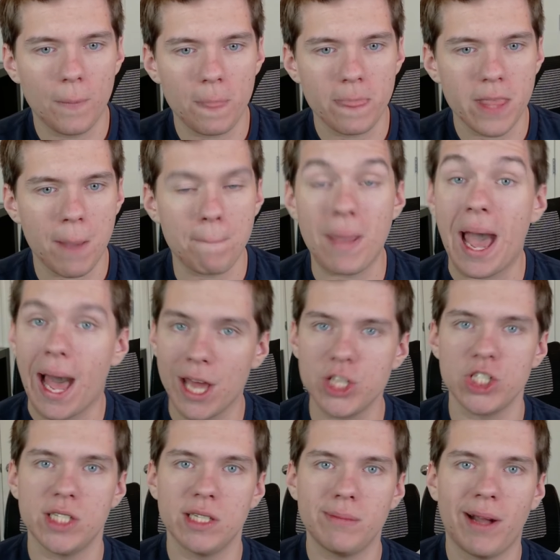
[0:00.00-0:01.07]
am
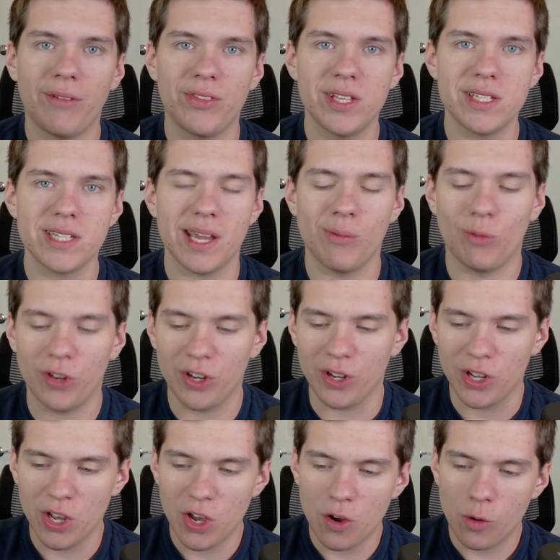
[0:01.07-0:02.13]
passionate about this and want to
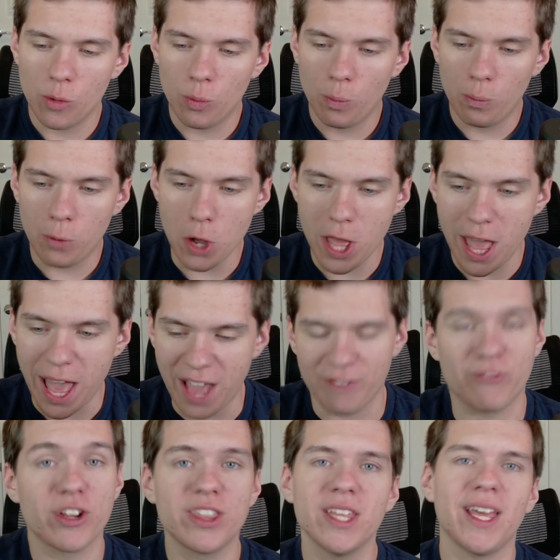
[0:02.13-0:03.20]
put
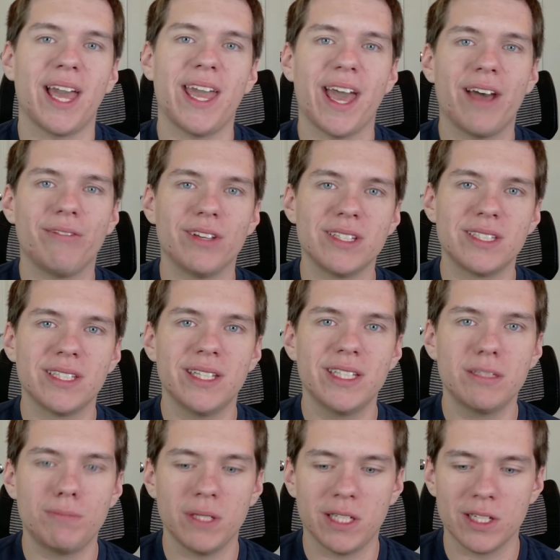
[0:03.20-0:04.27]
everything I have into
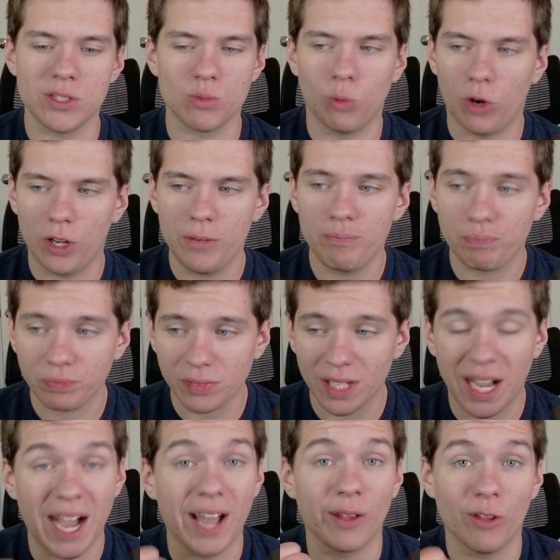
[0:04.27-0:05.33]
this, because one,
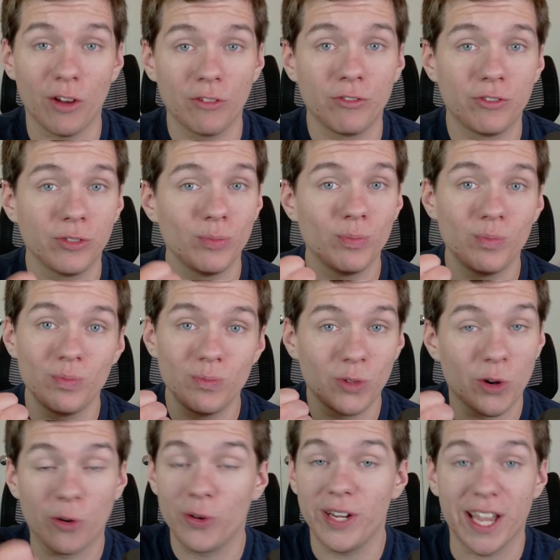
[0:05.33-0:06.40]
I love
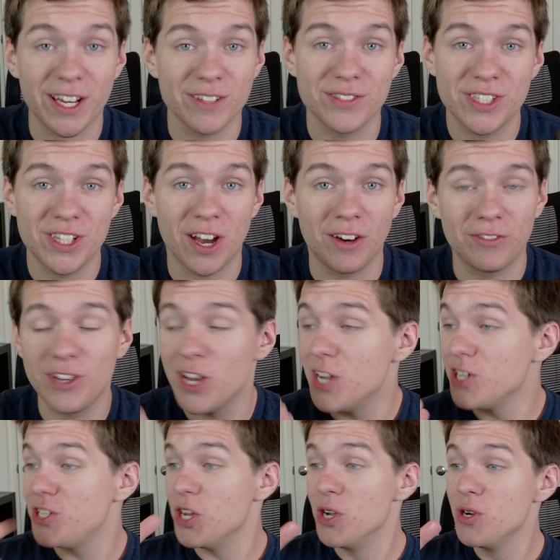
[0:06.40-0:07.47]
creative stuff.
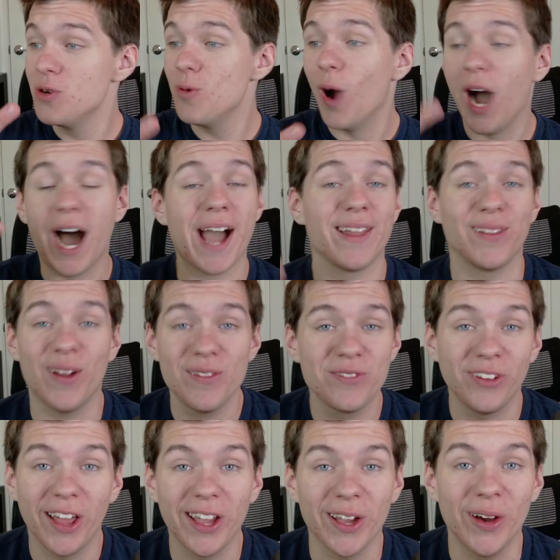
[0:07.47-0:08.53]
Two, I love
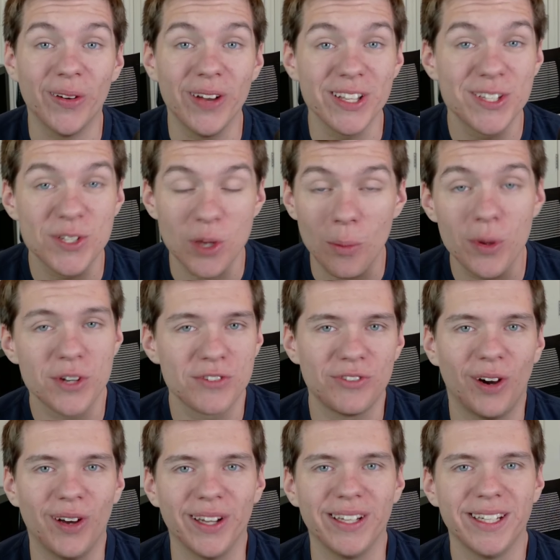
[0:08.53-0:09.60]
Lego. It's so much
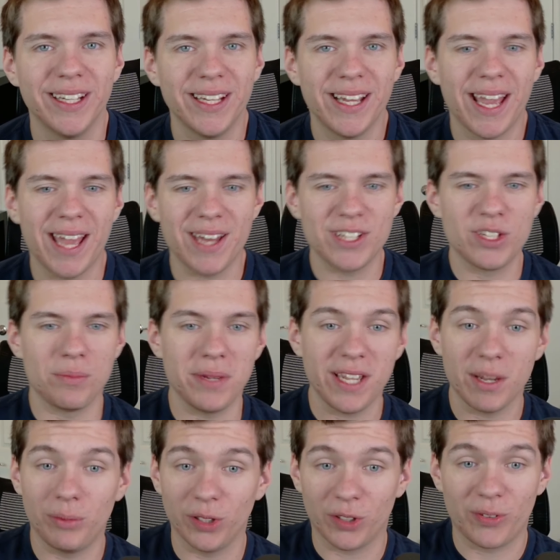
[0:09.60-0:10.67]
fun. And so being
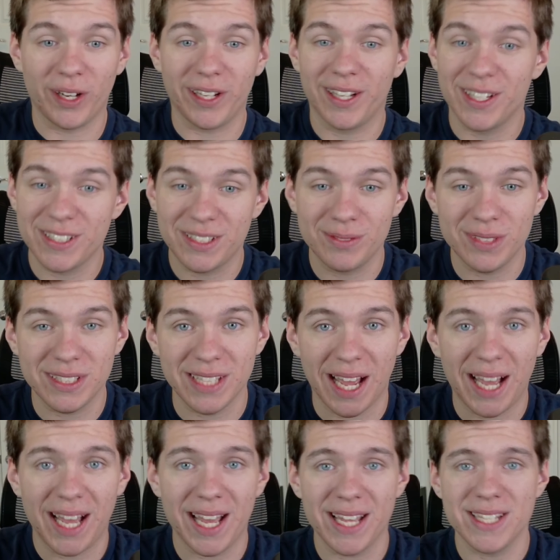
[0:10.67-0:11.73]
able to create custom
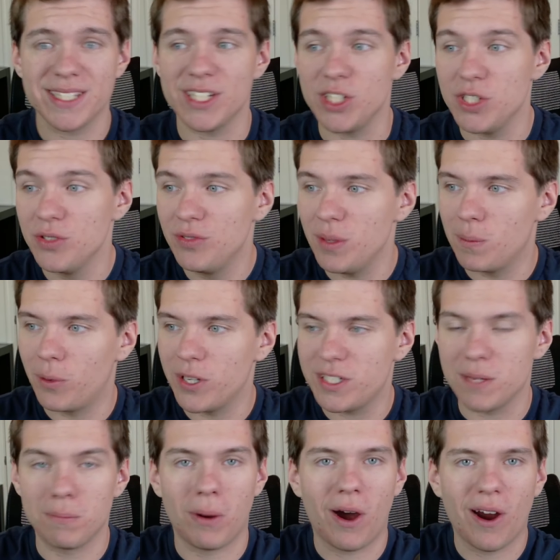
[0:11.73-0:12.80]
designs and UV
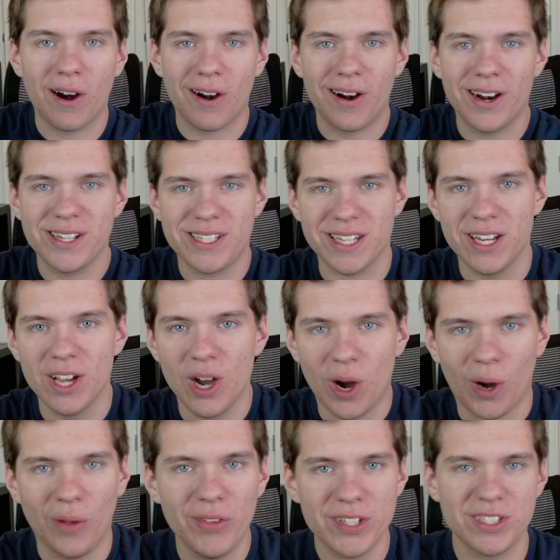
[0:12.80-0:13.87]
printed parts and
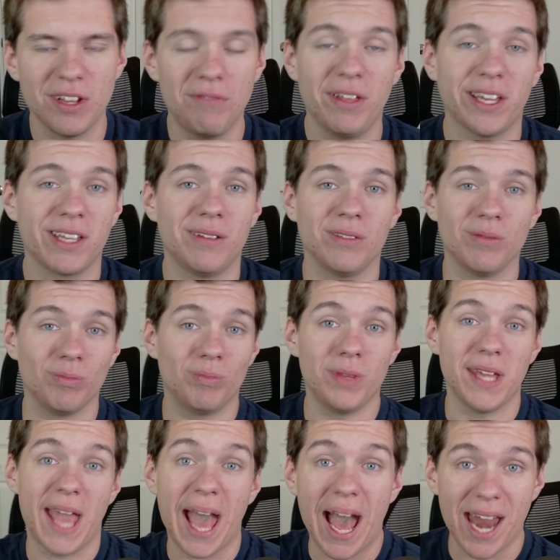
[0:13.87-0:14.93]
all the stuff that can
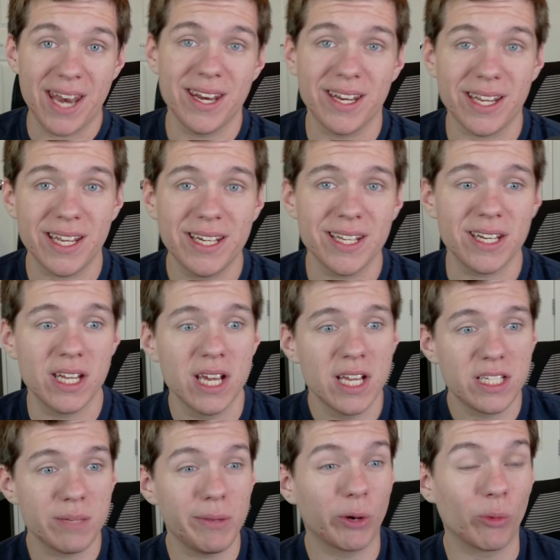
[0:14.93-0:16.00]
be added in and
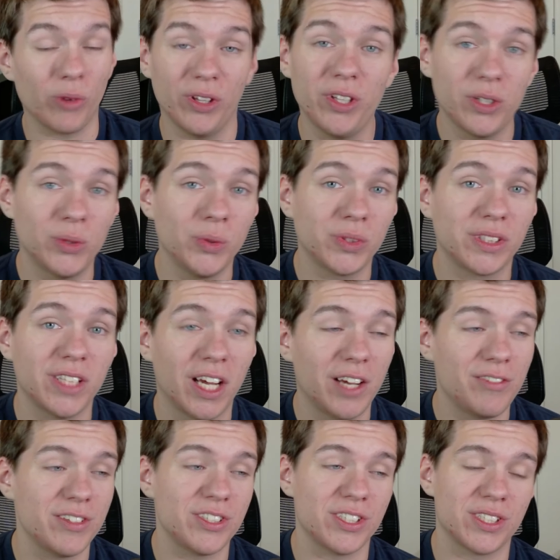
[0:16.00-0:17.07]
to make really cool
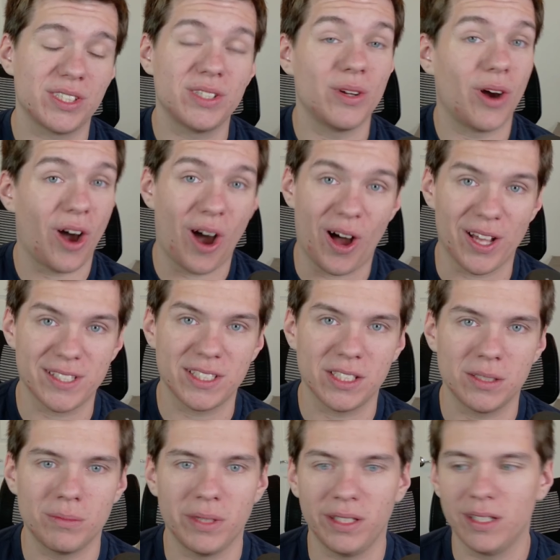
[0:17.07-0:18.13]
stuff is just
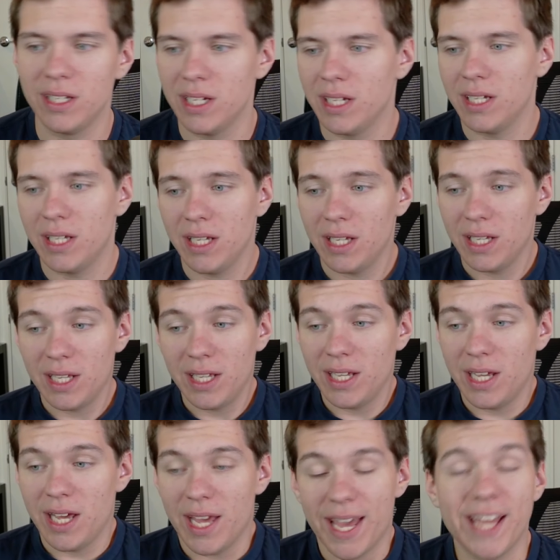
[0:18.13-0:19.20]
awesome. And
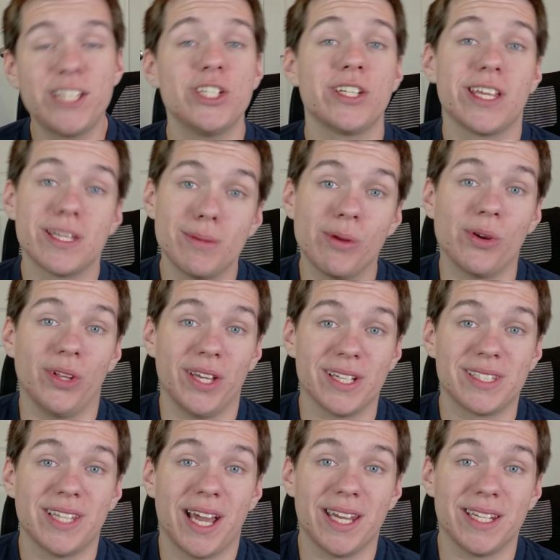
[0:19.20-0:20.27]
it just gets me really
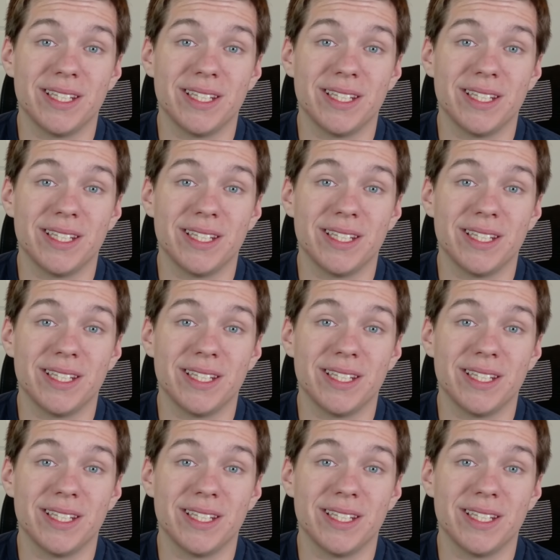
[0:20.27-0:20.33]
excited.